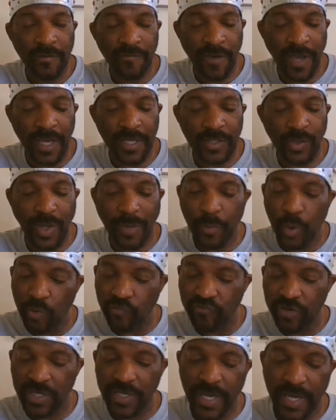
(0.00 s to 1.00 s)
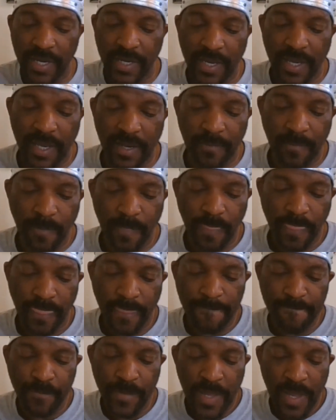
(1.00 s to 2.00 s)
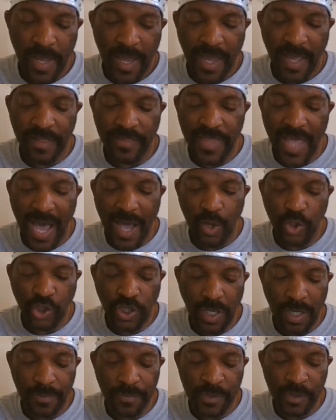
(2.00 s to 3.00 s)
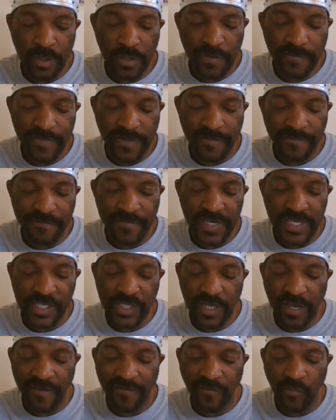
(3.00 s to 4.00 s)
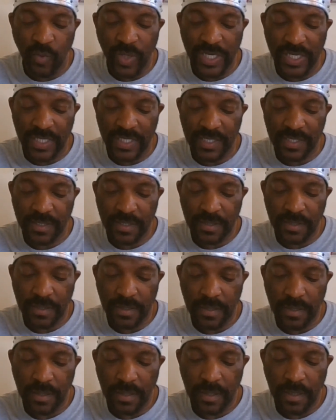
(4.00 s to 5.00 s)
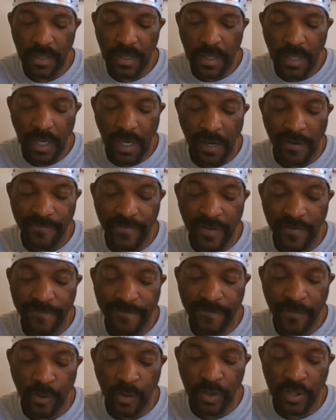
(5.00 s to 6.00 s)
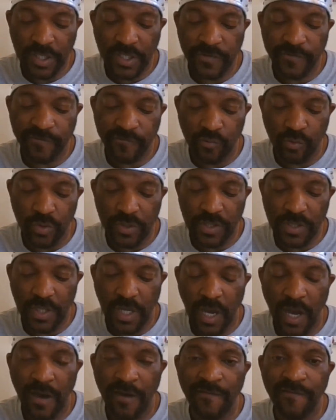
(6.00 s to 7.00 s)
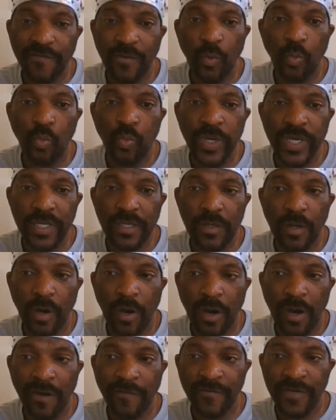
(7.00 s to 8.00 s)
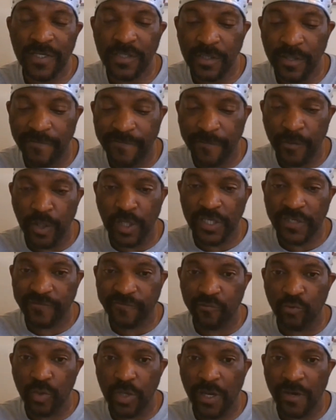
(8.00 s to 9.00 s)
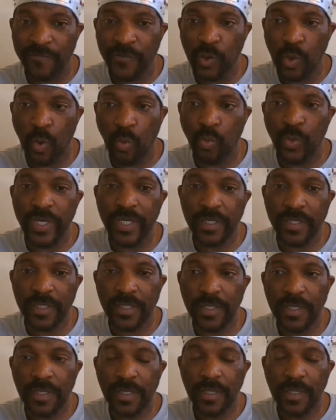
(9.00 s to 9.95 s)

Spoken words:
Right? So I'm going to read that again. "And thou shalt observe the feast of weeks of the first fruits of wheat harvest." The first fruit of your wheat,